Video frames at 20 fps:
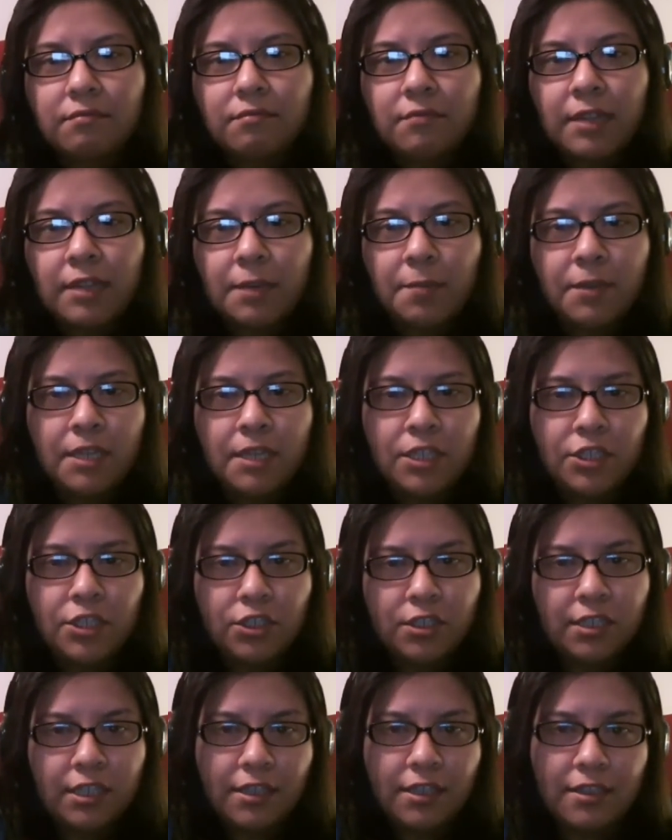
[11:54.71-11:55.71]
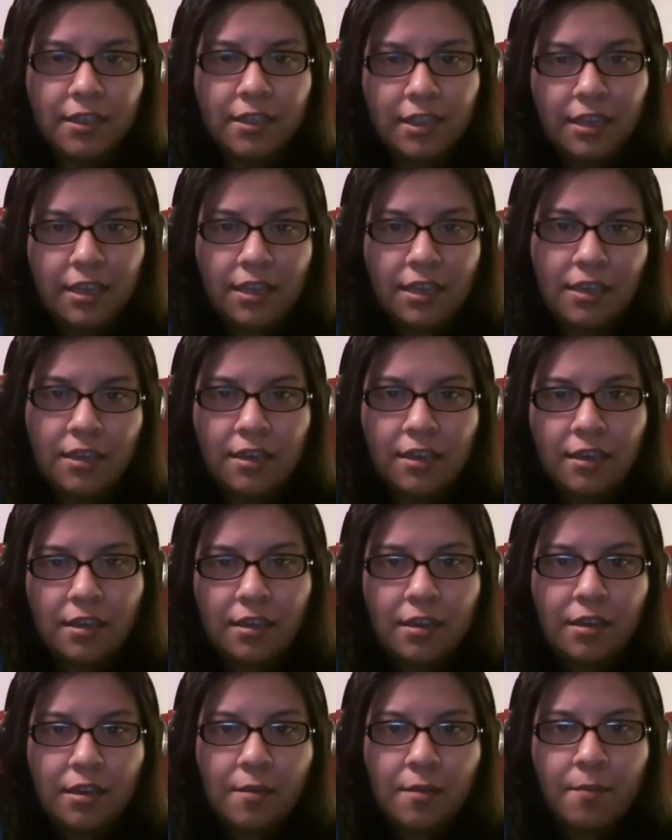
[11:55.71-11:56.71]
like potentially the
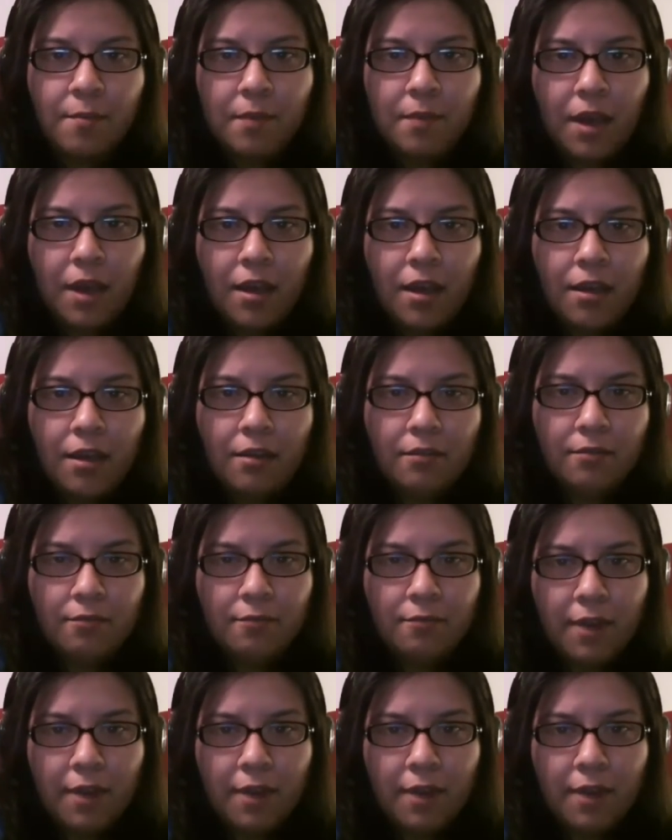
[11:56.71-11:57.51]
uh,